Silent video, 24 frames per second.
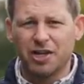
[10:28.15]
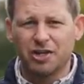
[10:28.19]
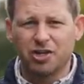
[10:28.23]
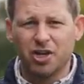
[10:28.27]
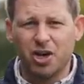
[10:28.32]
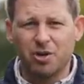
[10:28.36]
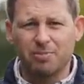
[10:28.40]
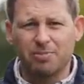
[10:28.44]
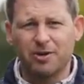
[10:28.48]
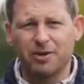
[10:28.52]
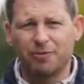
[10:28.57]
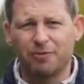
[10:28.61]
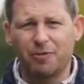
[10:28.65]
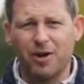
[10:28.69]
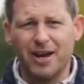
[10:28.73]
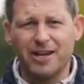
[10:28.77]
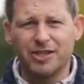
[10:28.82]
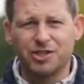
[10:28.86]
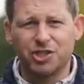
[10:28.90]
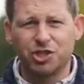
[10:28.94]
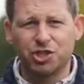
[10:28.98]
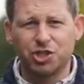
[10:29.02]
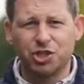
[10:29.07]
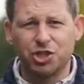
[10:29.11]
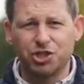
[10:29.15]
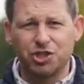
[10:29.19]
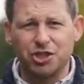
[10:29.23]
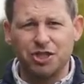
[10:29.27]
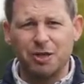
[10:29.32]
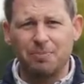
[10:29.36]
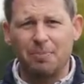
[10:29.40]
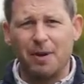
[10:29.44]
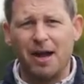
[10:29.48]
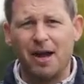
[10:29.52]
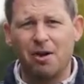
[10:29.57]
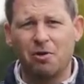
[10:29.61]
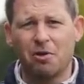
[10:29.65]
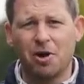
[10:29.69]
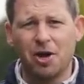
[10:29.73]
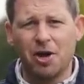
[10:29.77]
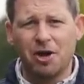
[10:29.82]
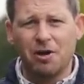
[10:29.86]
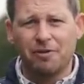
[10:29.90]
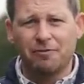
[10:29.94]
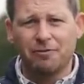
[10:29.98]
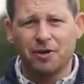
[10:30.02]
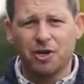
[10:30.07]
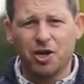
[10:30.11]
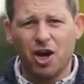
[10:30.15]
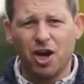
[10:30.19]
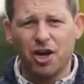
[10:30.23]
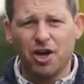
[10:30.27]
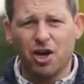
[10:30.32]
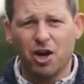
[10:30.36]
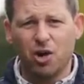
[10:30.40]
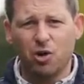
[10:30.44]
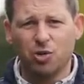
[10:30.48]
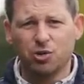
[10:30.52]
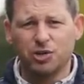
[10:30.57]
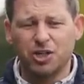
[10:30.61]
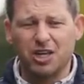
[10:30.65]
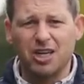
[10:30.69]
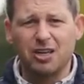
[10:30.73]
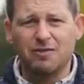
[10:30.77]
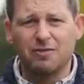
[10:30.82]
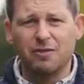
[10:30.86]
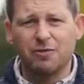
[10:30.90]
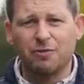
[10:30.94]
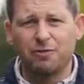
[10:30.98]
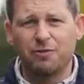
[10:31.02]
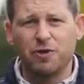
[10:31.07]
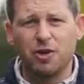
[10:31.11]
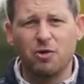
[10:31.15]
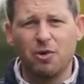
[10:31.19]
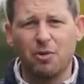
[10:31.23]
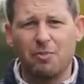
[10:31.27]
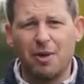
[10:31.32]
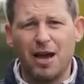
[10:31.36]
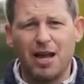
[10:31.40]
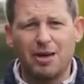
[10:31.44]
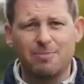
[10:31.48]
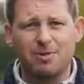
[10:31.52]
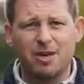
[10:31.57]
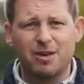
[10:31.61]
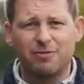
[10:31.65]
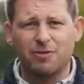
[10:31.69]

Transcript: Don't be afraid to just nip out for 9 holes, even fewer maybe.